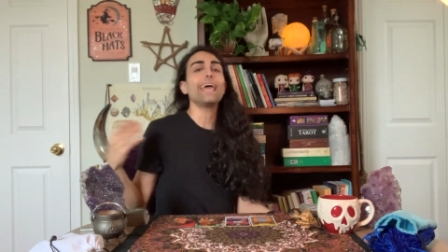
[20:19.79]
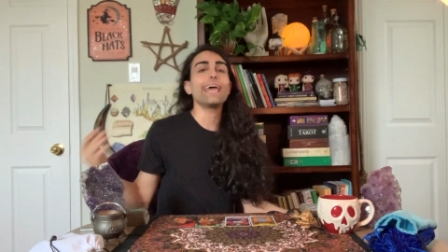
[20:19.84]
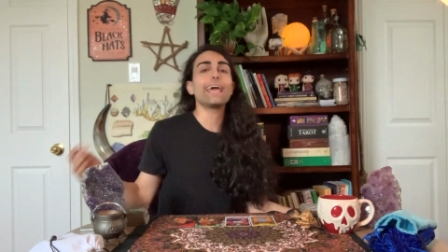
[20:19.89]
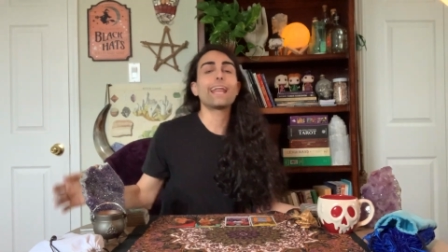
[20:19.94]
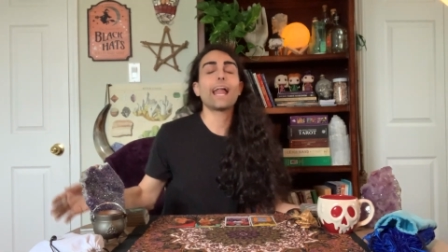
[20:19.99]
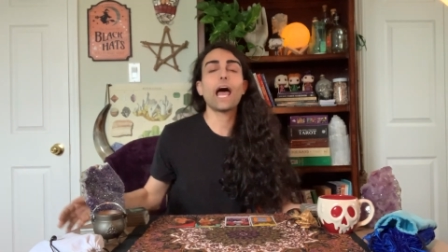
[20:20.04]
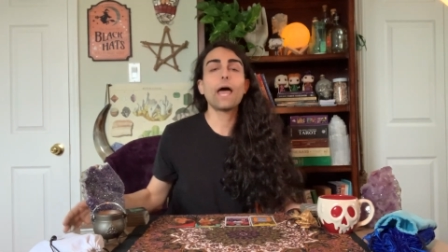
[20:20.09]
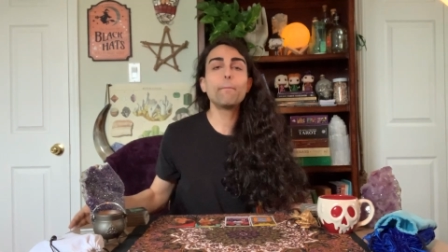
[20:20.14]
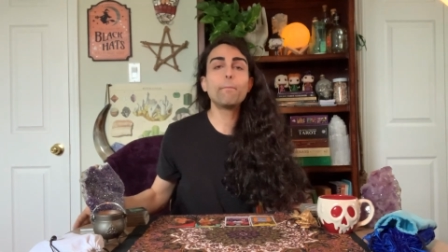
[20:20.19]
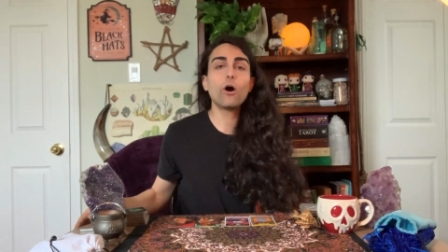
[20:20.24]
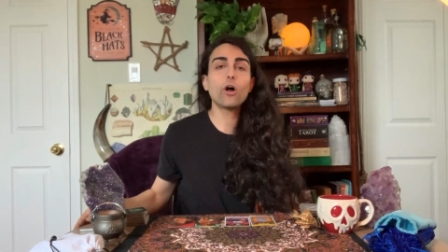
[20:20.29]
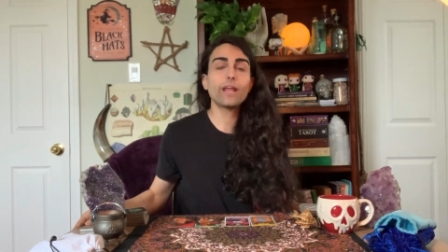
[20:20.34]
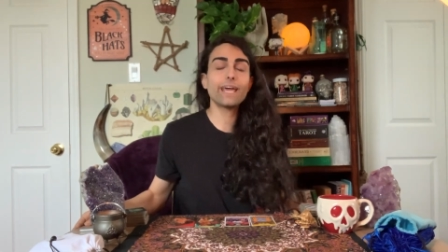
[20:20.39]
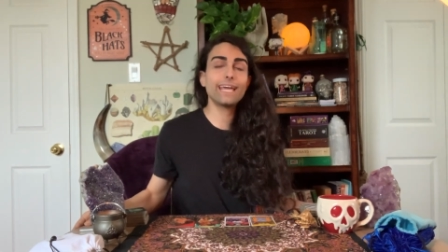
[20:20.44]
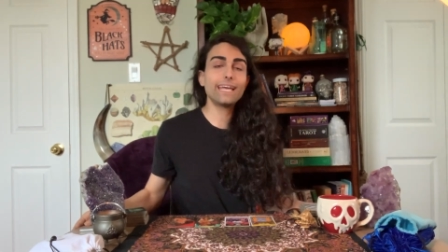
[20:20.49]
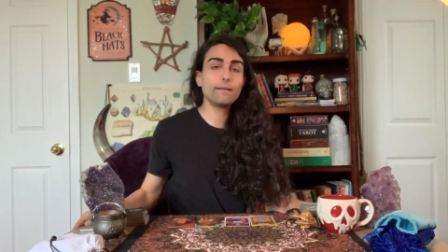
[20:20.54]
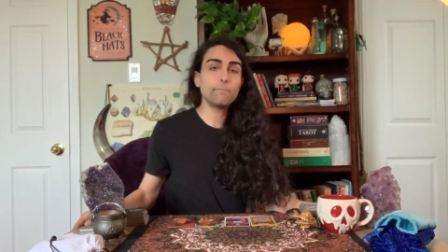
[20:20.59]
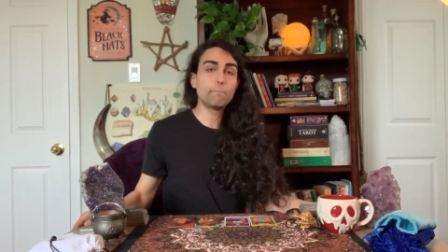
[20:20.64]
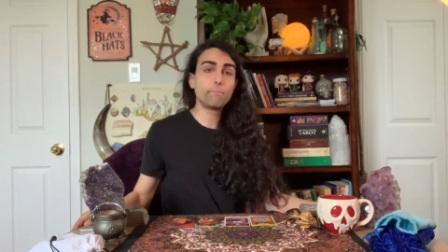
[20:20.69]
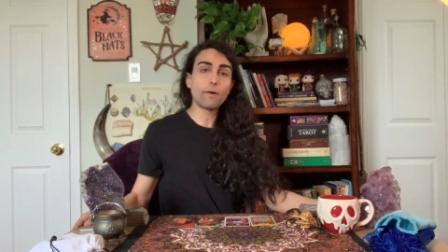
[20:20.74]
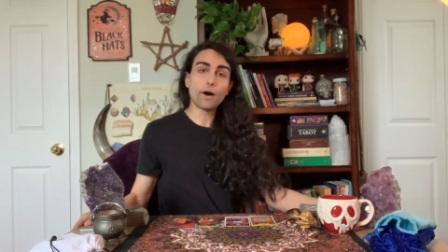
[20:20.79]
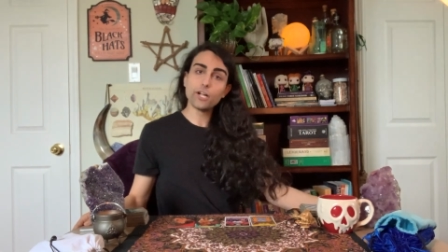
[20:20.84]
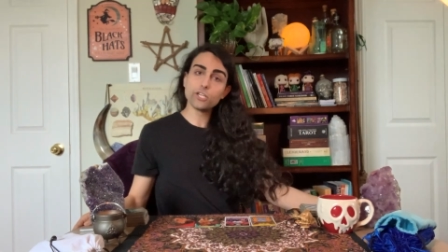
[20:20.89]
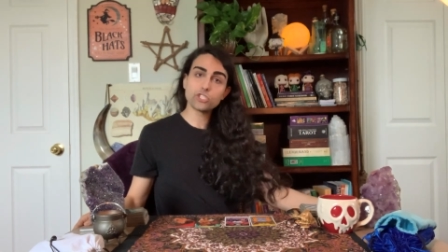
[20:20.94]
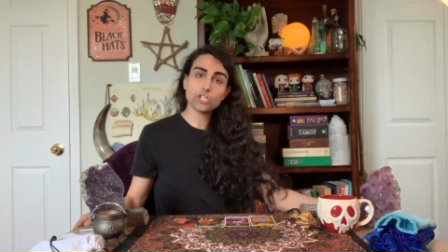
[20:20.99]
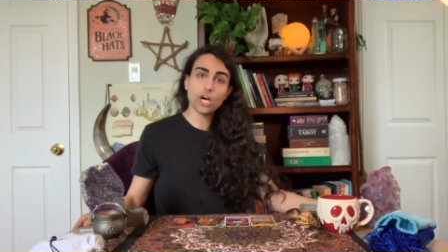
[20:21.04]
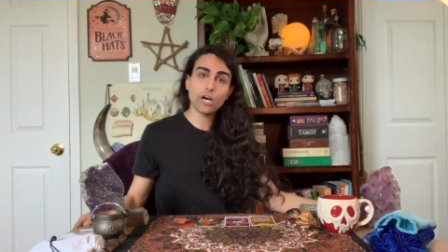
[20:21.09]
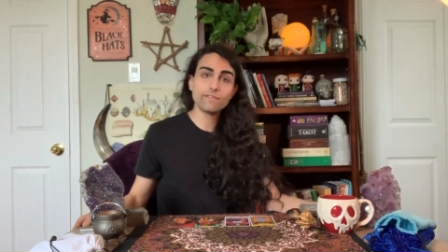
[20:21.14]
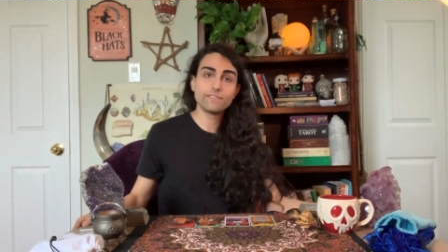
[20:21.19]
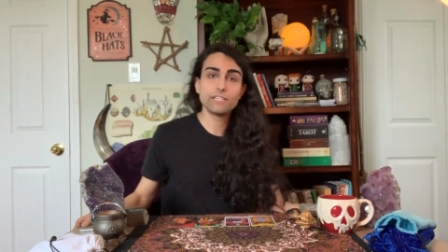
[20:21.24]
And I bought a
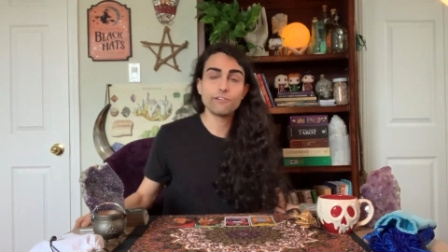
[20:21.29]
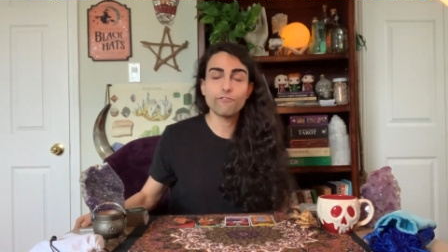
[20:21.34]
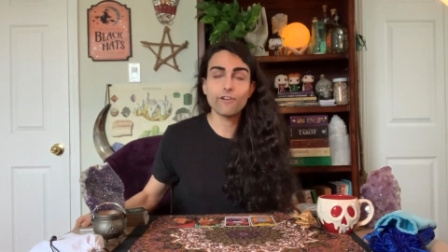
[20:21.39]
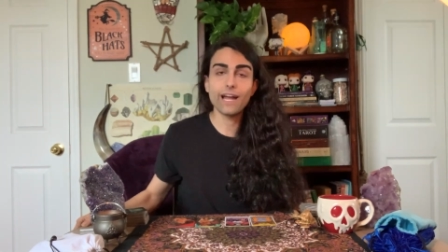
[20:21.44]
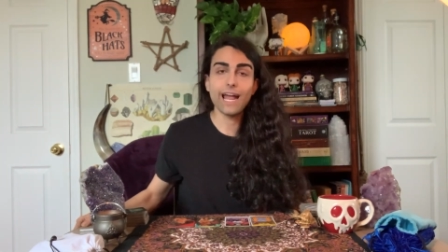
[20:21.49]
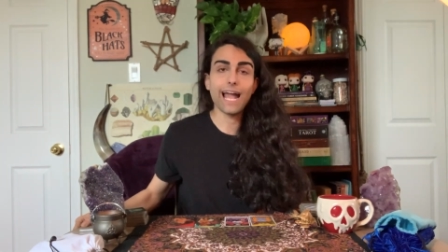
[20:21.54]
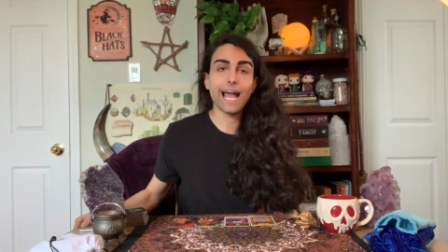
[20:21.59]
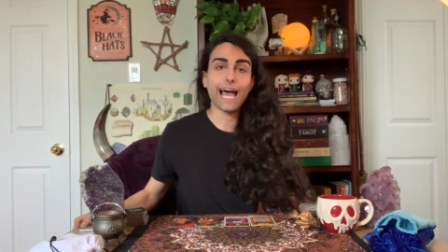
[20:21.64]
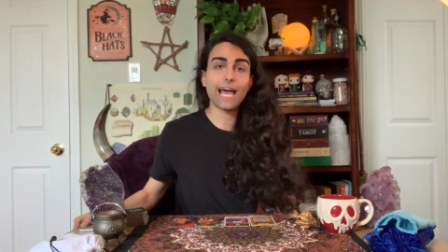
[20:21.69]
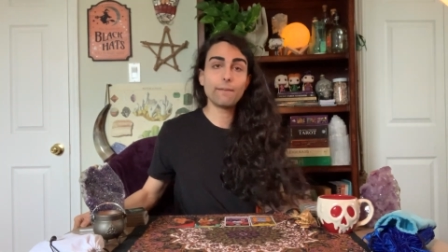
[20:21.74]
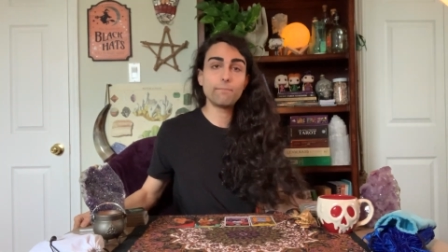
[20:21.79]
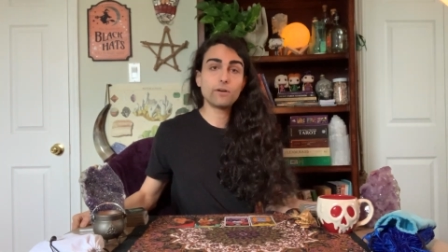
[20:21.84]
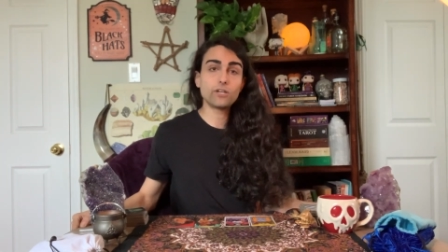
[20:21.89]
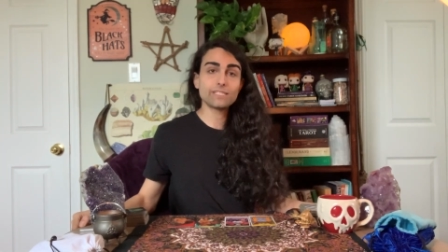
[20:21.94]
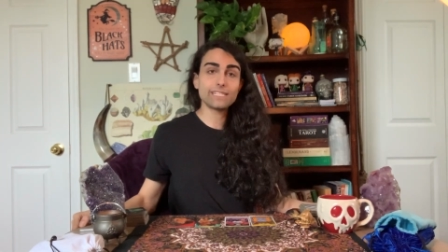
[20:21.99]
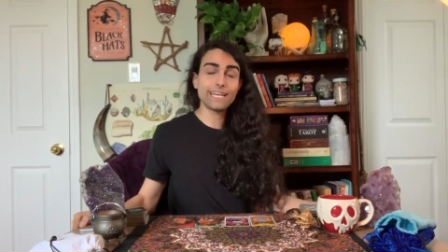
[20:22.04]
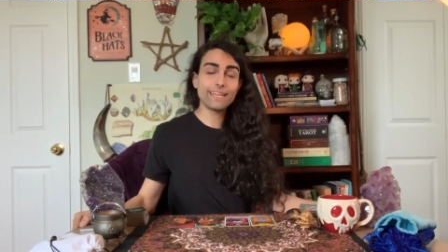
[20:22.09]
bunch of different guidebooks.